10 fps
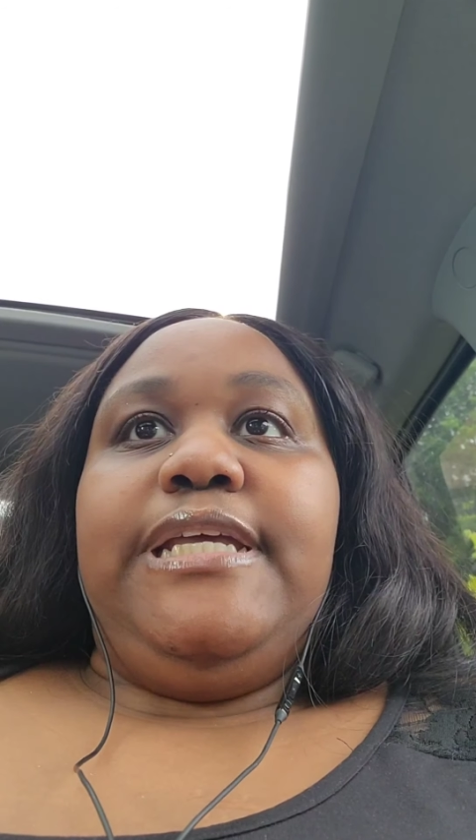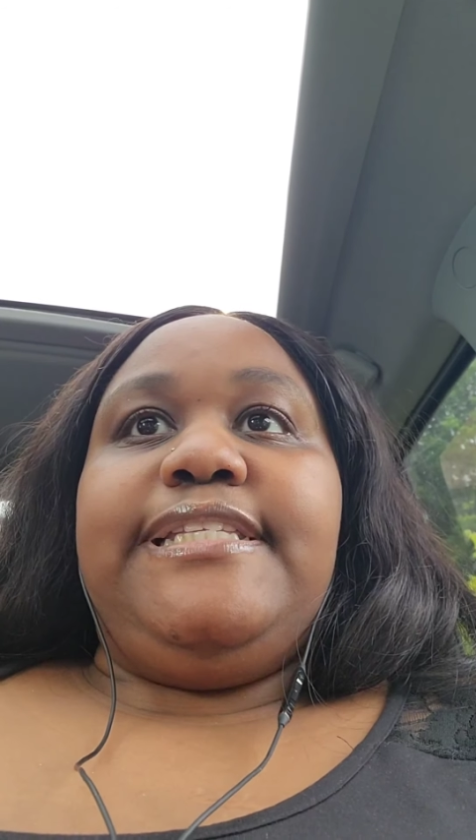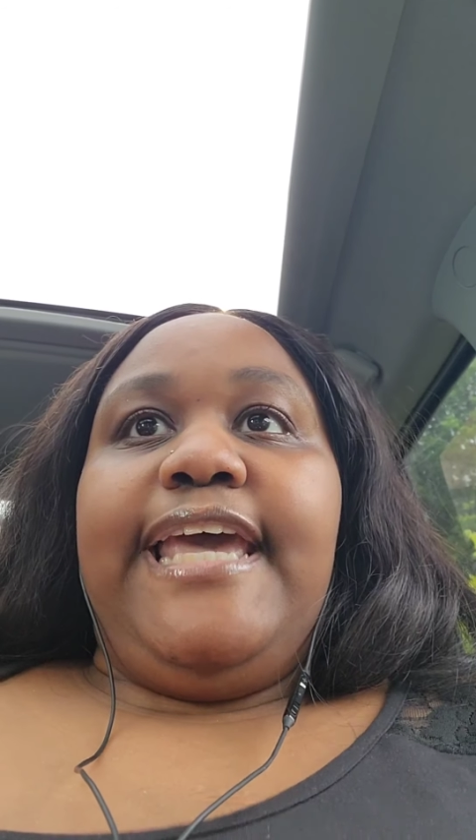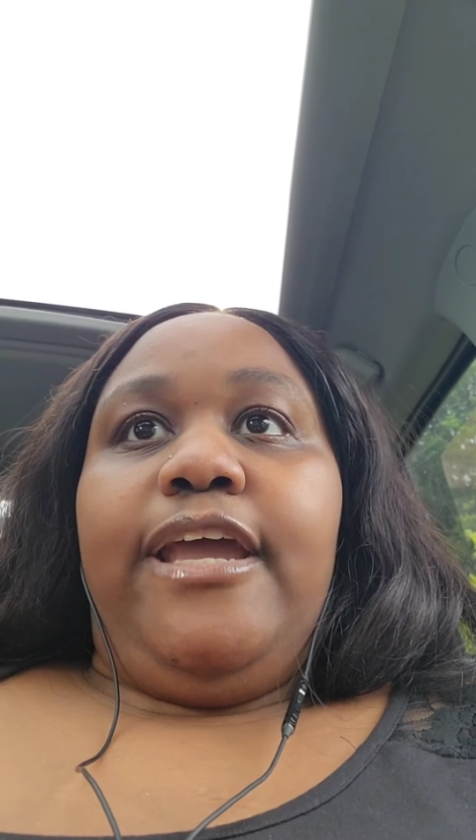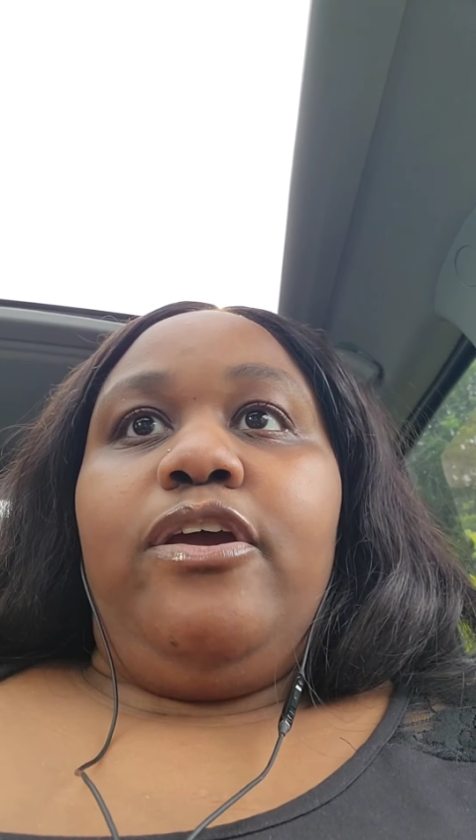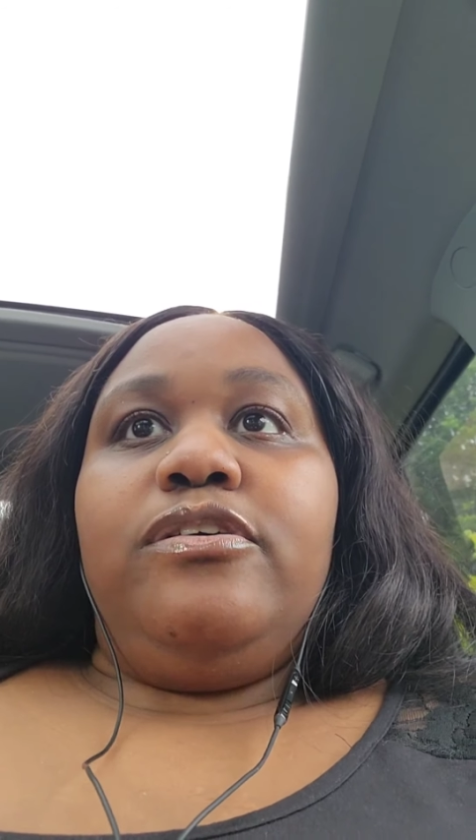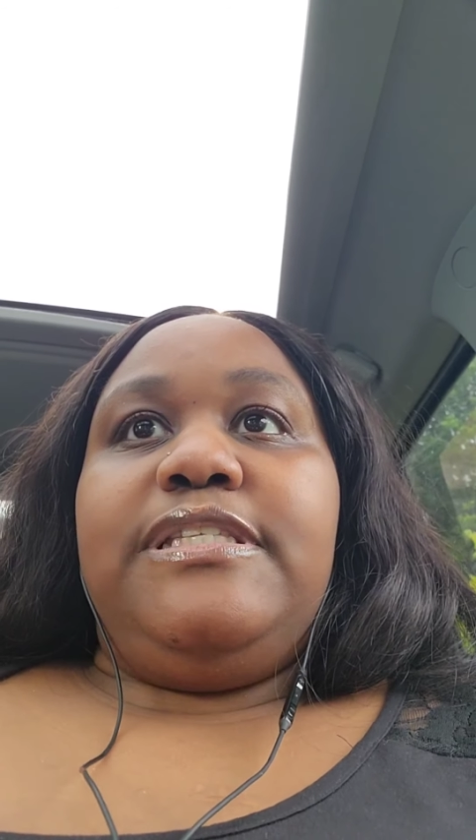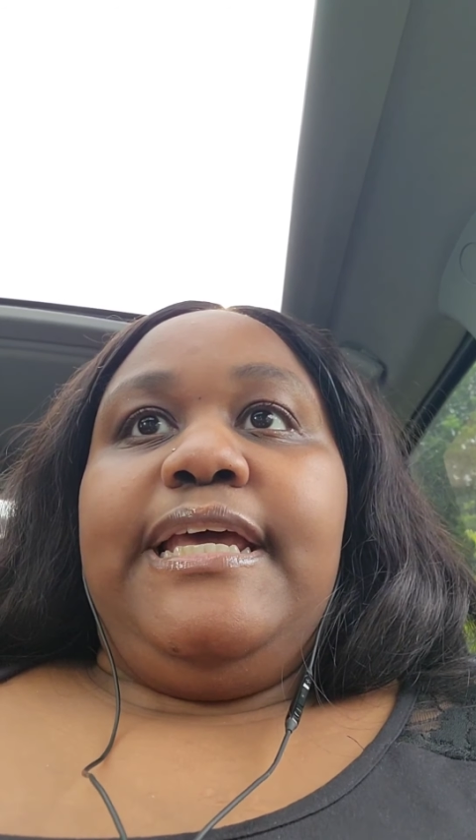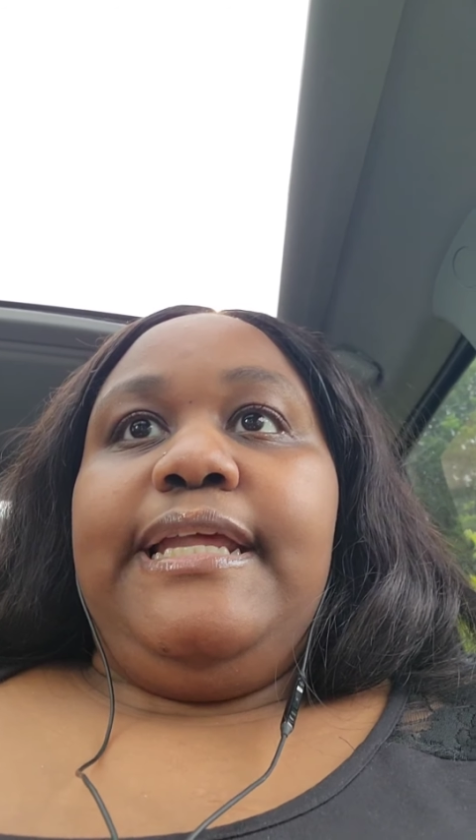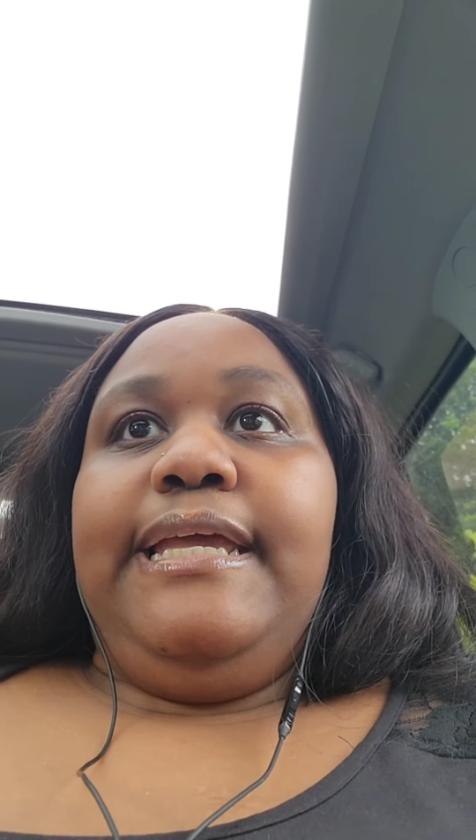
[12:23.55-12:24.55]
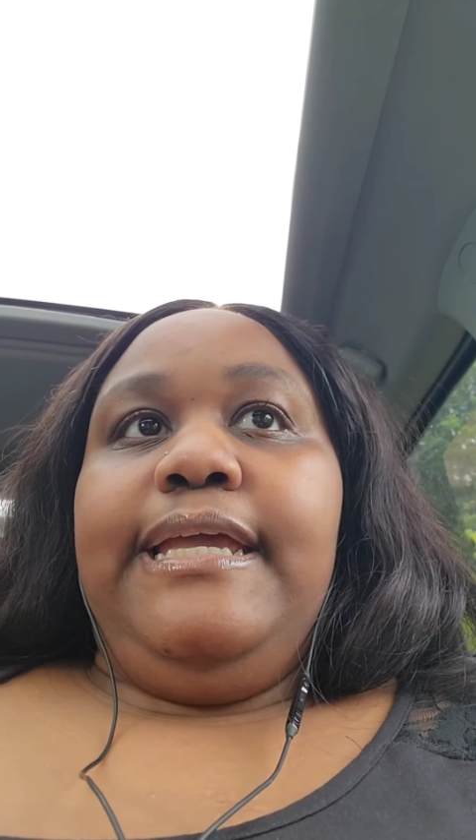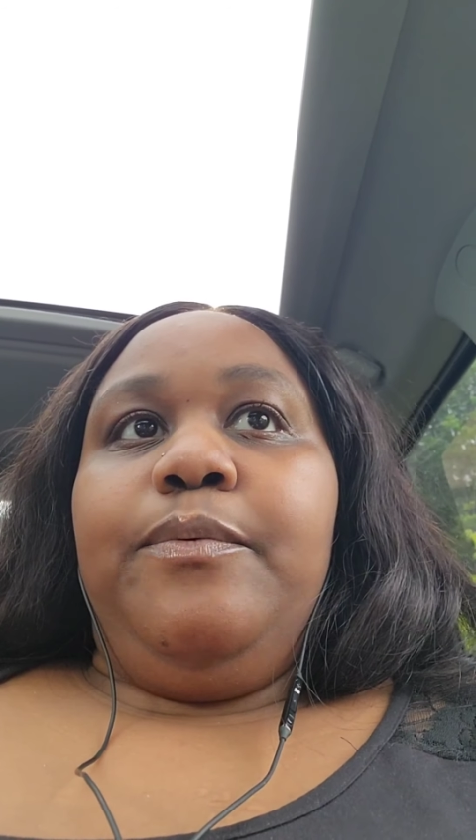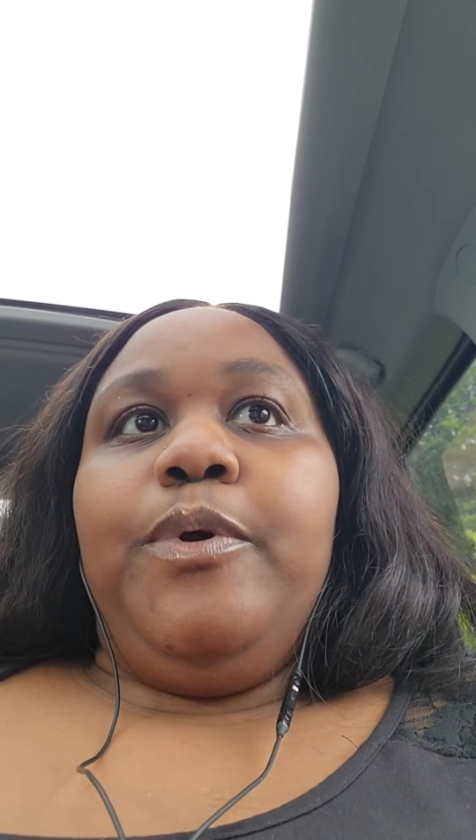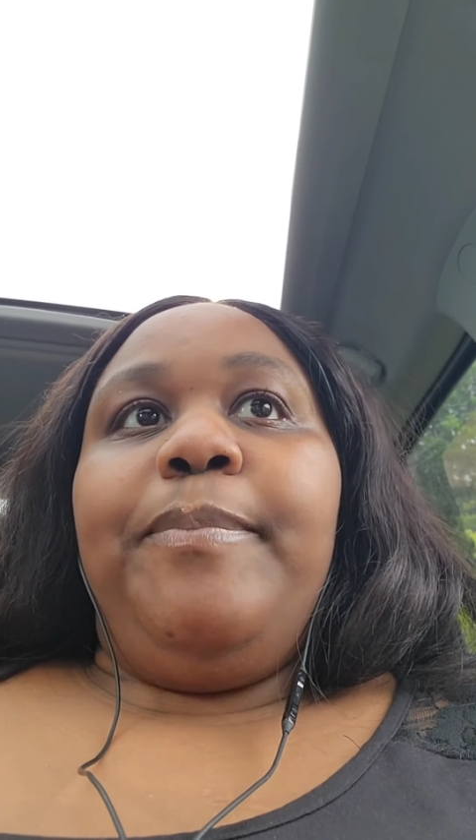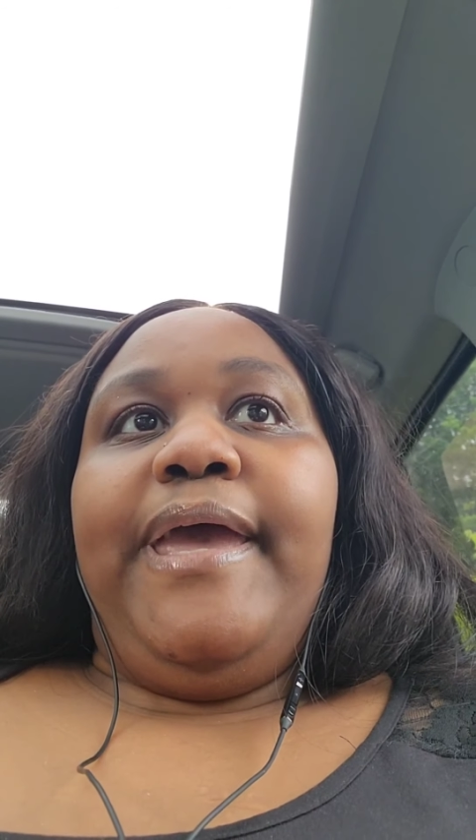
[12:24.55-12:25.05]
tears that he
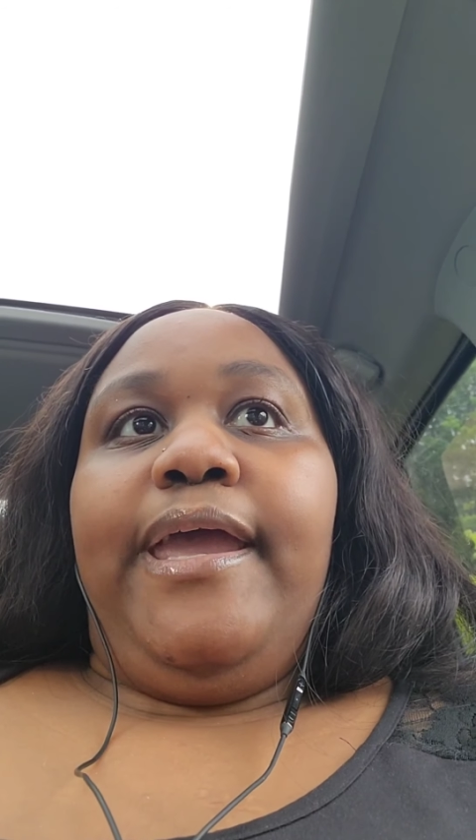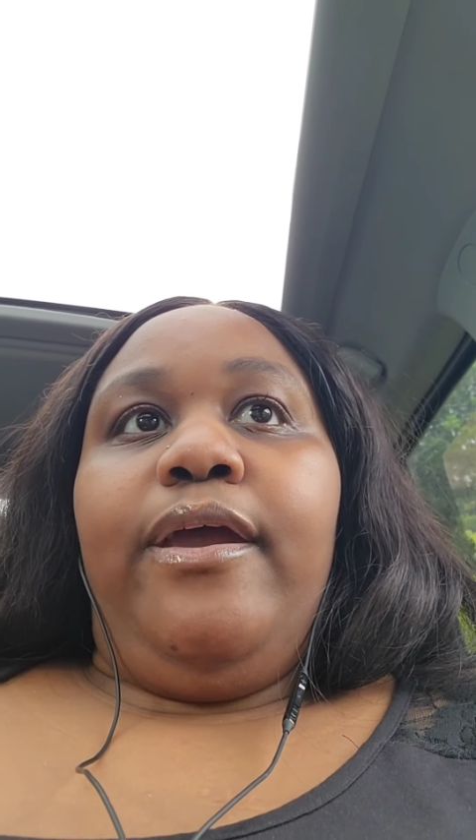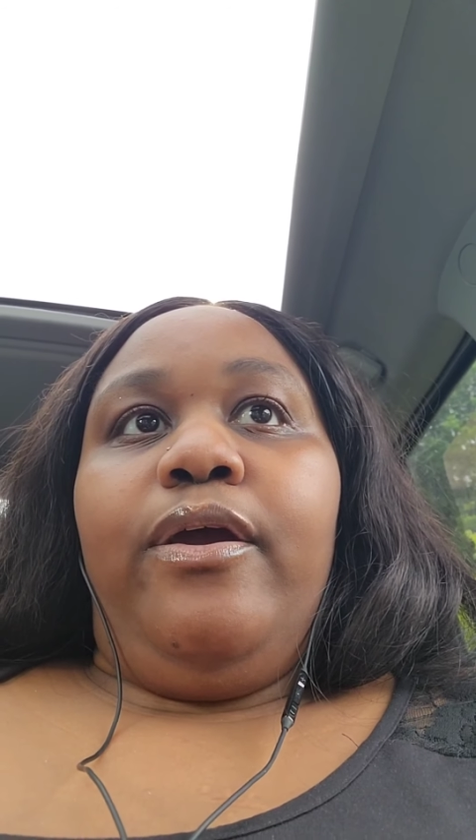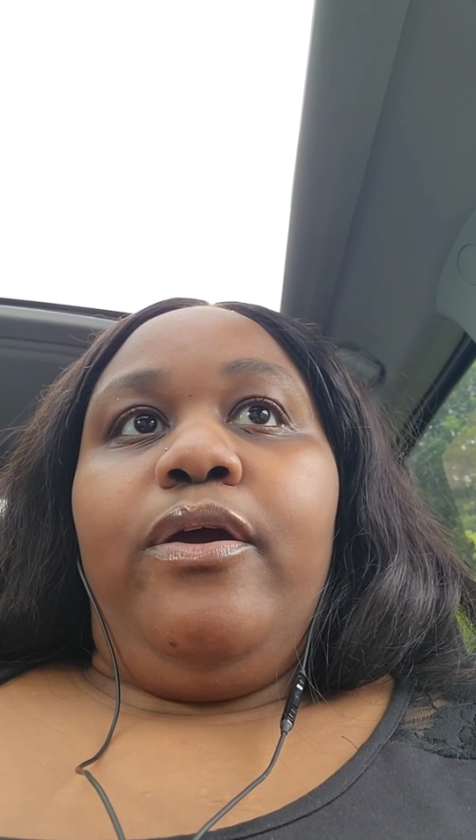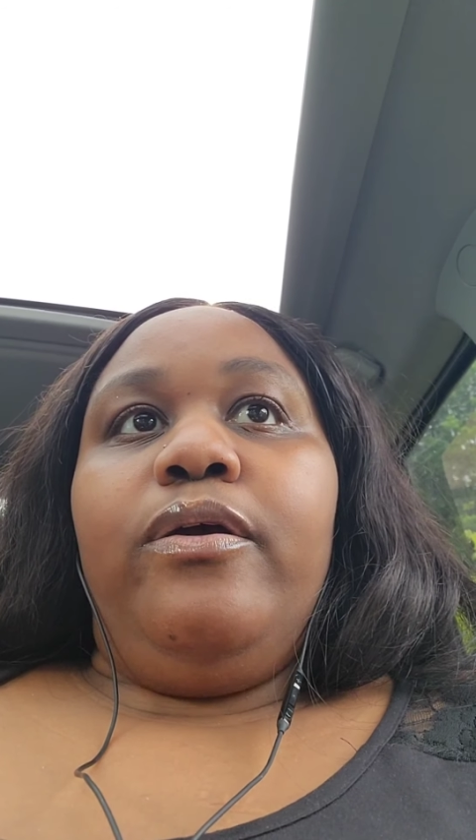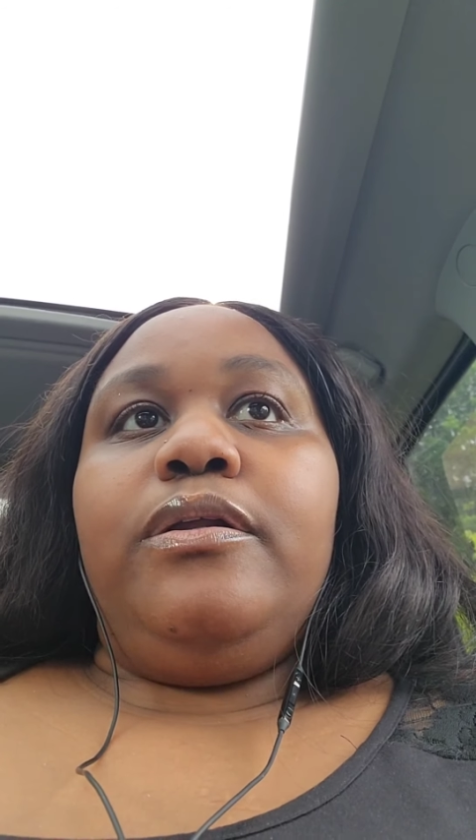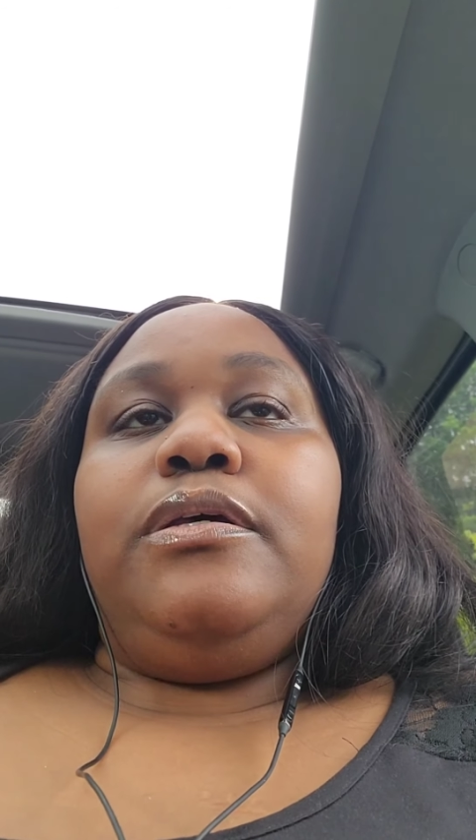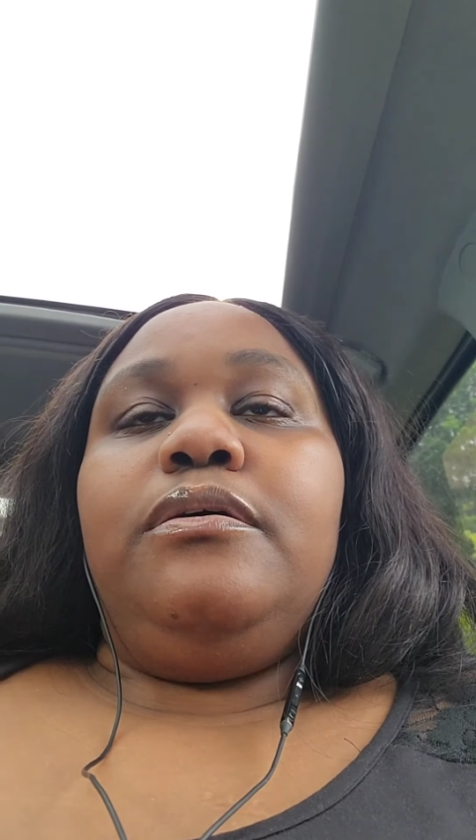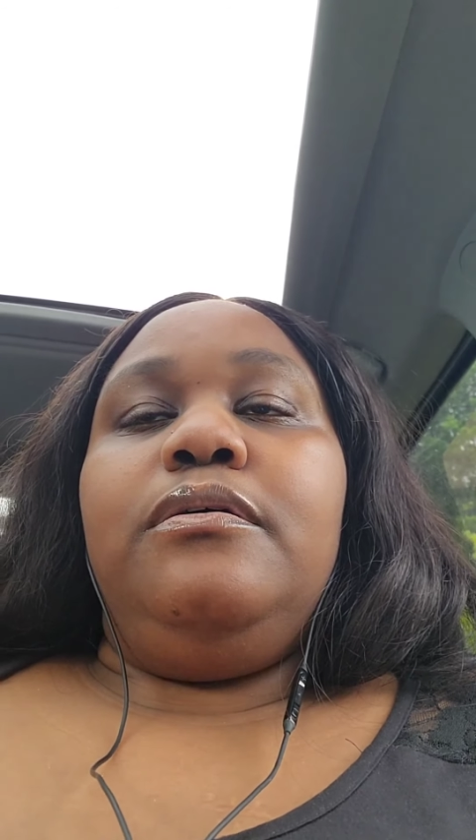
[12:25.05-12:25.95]
repaired,